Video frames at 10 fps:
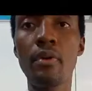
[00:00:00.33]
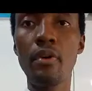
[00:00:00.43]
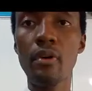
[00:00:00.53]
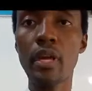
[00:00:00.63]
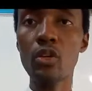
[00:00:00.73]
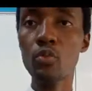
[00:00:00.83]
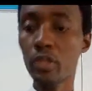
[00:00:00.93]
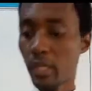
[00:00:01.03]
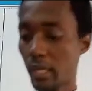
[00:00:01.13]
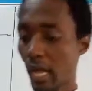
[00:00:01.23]
Okay, good
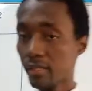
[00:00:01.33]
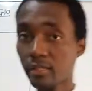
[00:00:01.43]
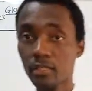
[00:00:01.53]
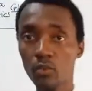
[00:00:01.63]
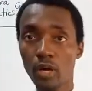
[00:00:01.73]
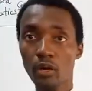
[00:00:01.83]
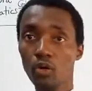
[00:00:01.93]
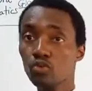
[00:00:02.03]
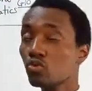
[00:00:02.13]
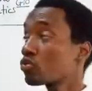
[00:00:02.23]
morning class. We're
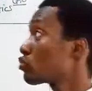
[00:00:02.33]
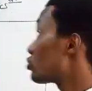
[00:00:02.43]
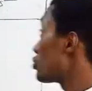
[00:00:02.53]
on to